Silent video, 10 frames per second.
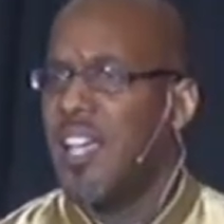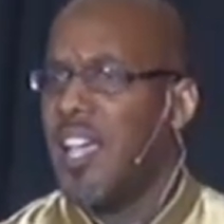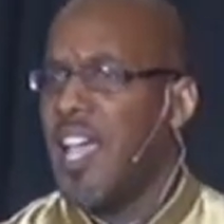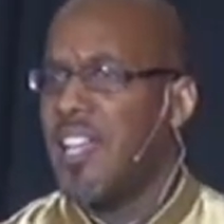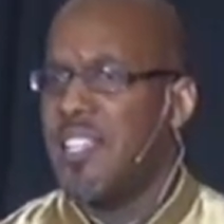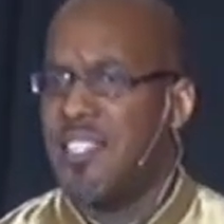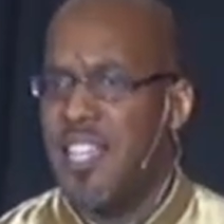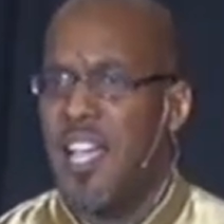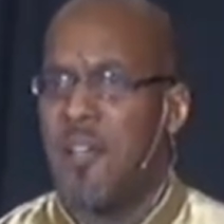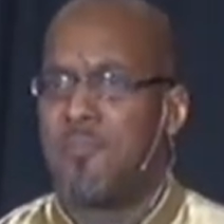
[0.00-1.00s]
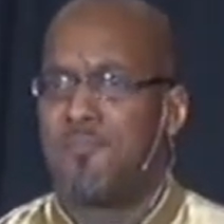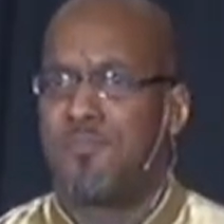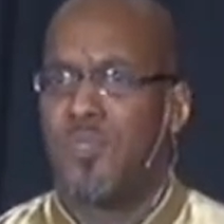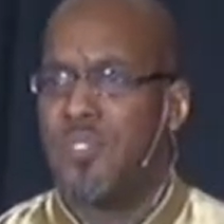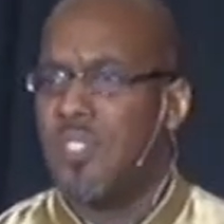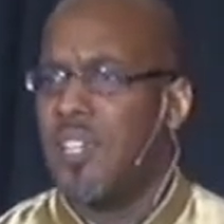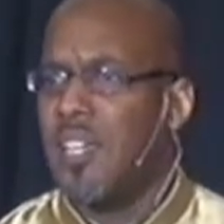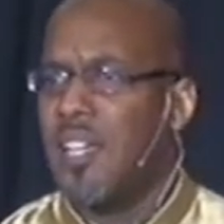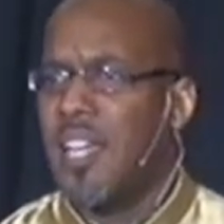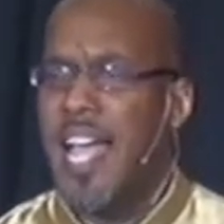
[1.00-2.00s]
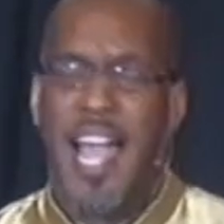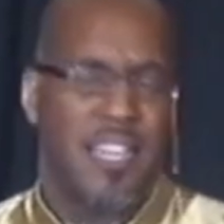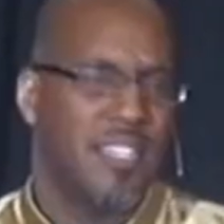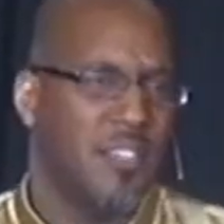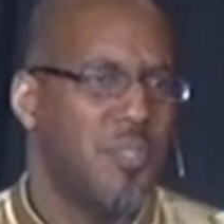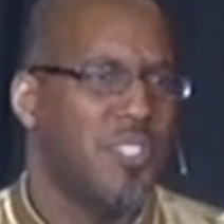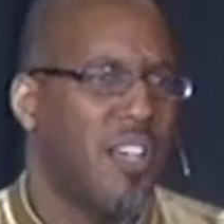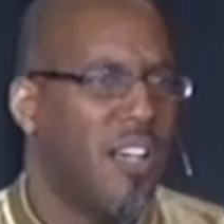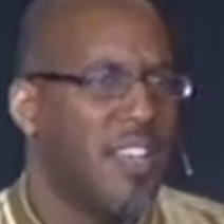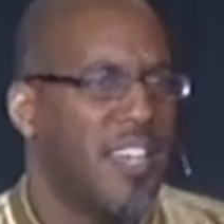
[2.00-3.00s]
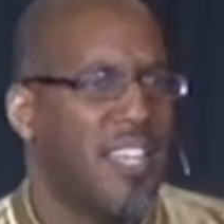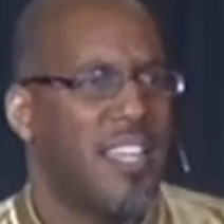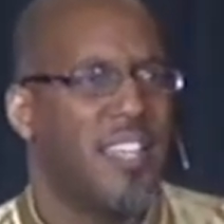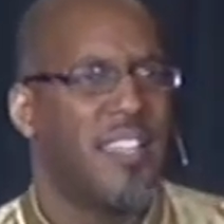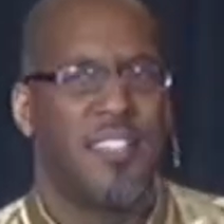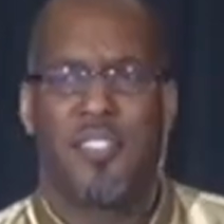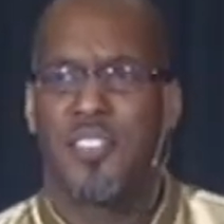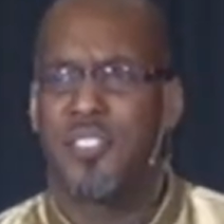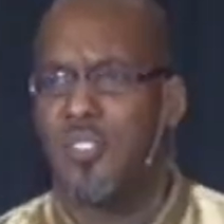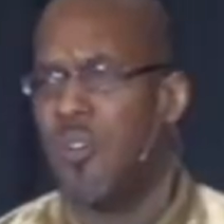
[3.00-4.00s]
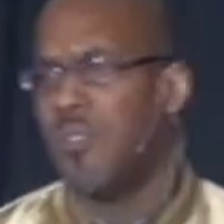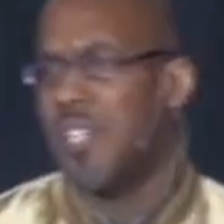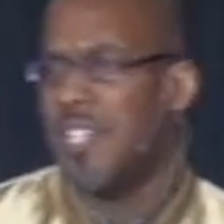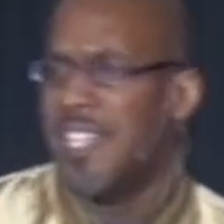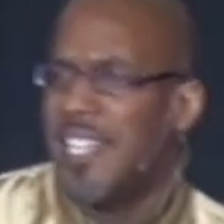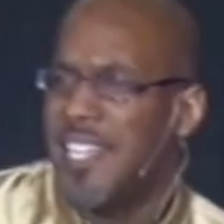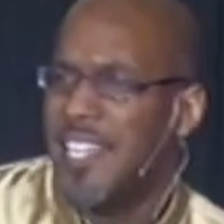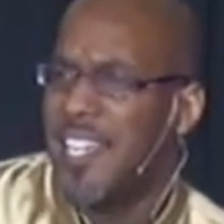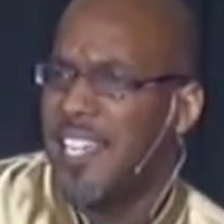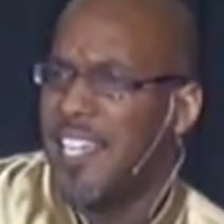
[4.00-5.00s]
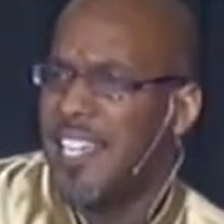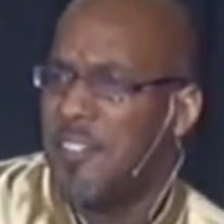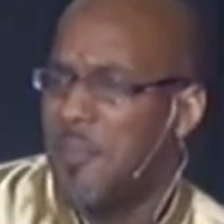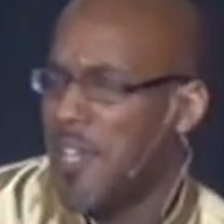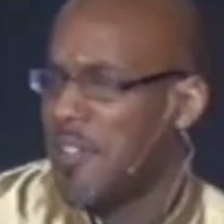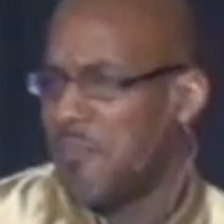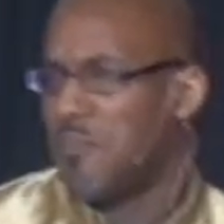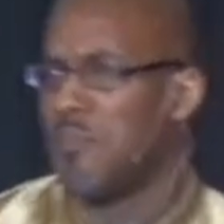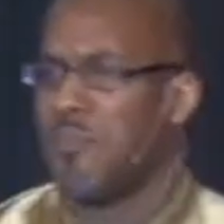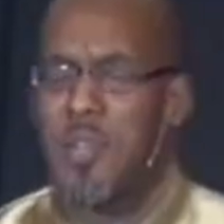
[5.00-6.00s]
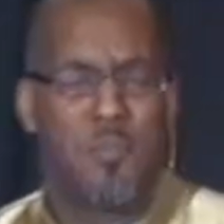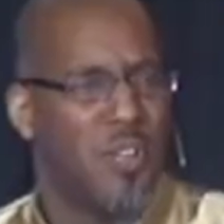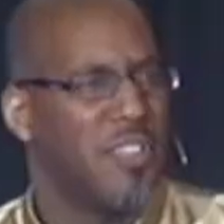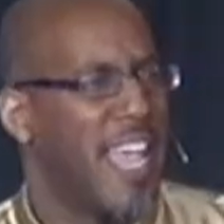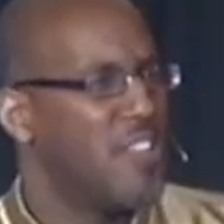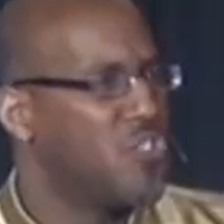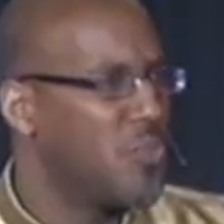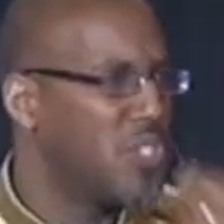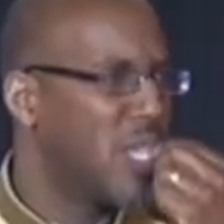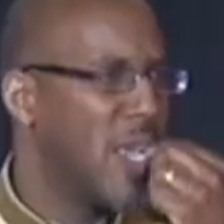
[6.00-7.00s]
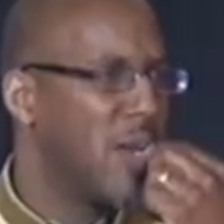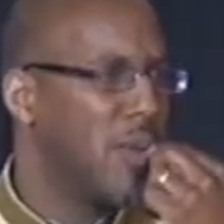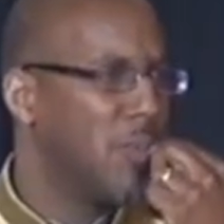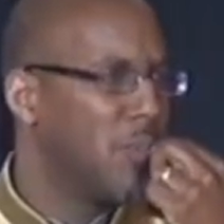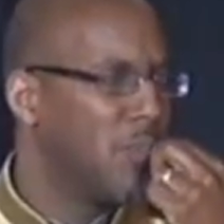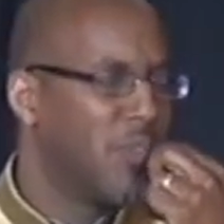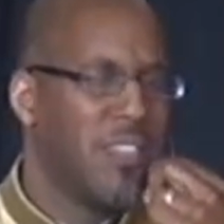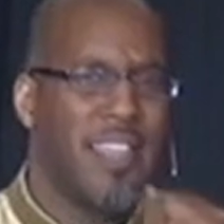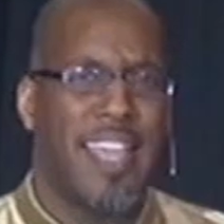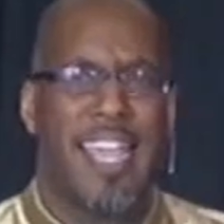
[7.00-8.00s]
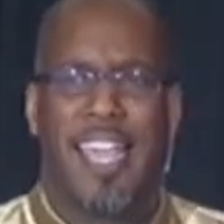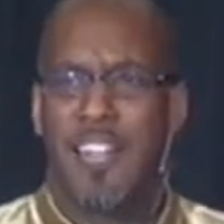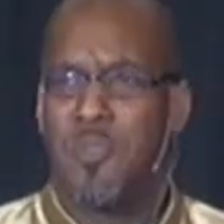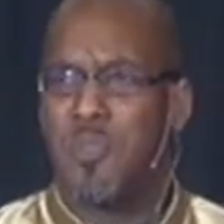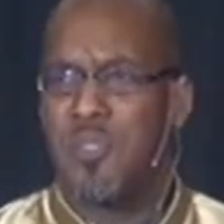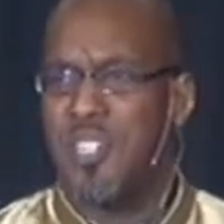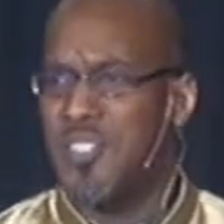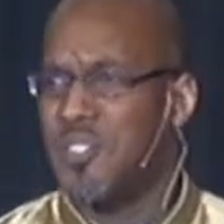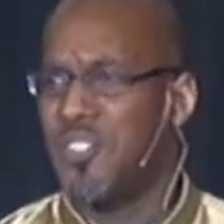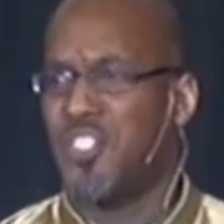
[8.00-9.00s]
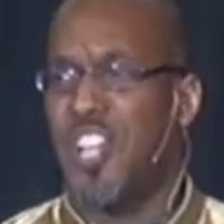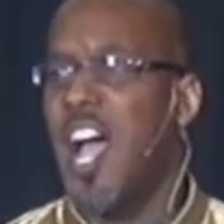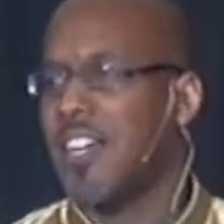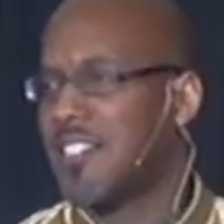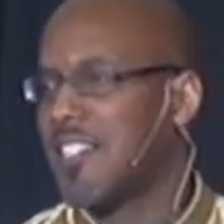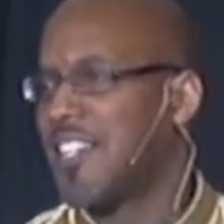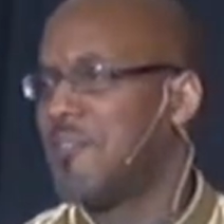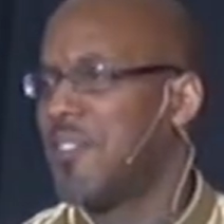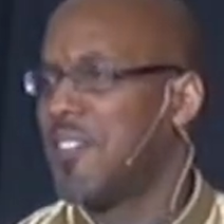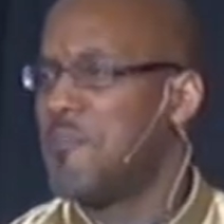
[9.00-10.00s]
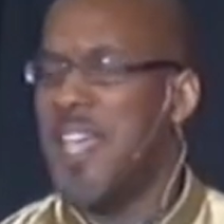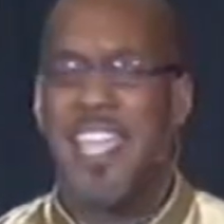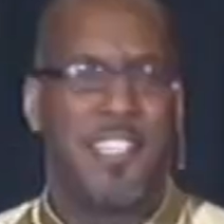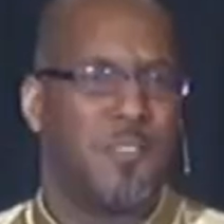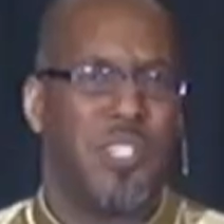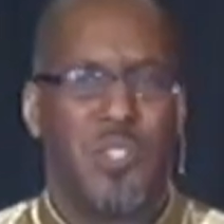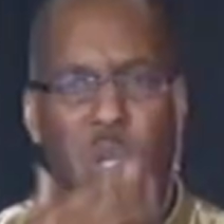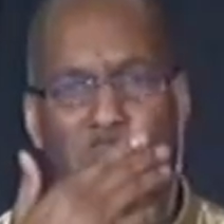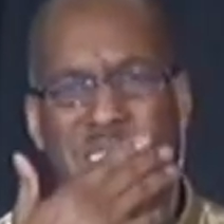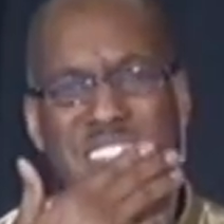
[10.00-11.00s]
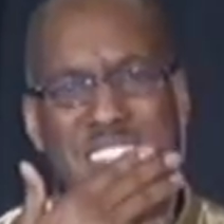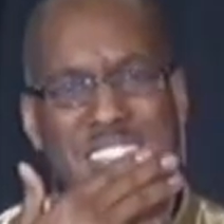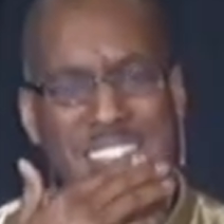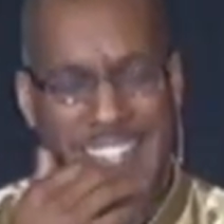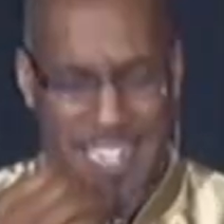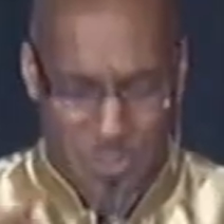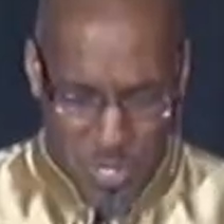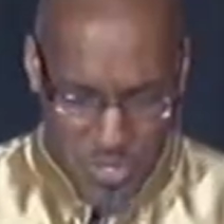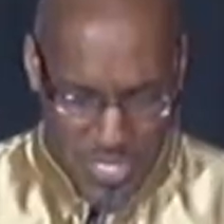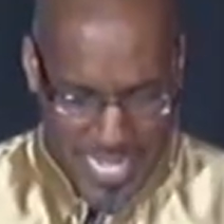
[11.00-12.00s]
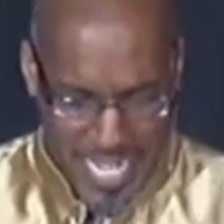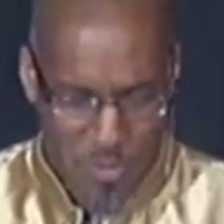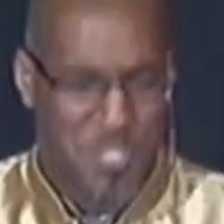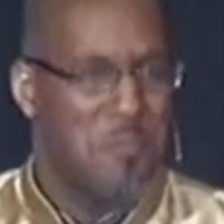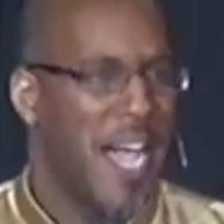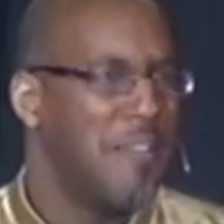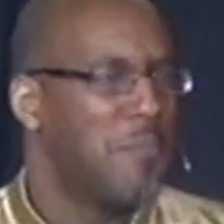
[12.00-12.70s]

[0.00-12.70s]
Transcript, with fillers: and his um, hat that was on the stone. And right, my brother Andrew was there, and, and we were just shocked and, and amazed. We didn't know what to think. It was, it was mind